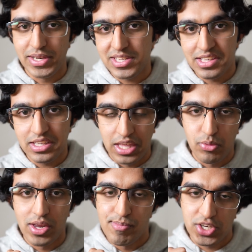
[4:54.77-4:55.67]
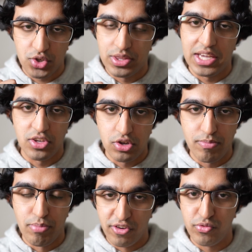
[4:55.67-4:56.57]
Basically, they want to make sure that
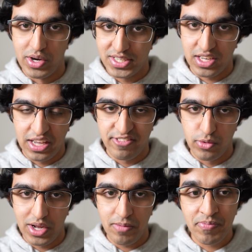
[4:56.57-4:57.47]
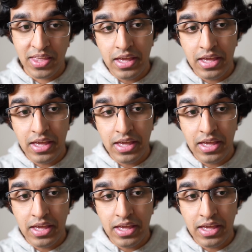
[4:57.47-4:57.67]
you both work together well.